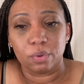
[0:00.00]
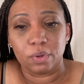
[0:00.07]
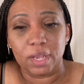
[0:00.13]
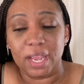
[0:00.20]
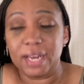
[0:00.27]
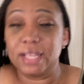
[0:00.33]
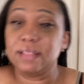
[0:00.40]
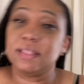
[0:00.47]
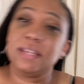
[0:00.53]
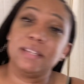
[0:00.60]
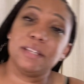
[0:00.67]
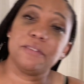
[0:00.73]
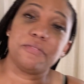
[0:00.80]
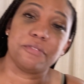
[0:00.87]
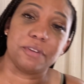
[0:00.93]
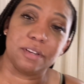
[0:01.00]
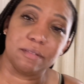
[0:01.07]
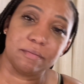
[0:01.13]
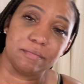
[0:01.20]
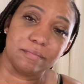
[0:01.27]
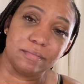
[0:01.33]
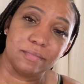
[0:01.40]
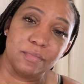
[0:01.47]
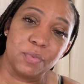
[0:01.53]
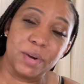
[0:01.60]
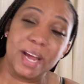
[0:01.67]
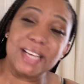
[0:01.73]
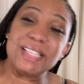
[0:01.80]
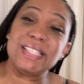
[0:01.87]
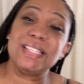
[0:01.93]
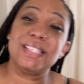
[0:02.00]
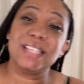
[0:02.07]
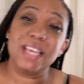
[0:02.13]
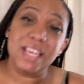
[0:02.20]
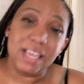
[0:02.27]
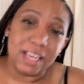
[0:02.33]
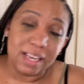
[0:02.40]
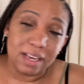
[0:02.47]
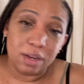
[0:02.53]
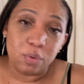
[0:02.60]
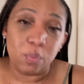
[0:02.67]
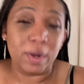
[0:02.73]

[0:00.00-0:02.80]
anything different. When I see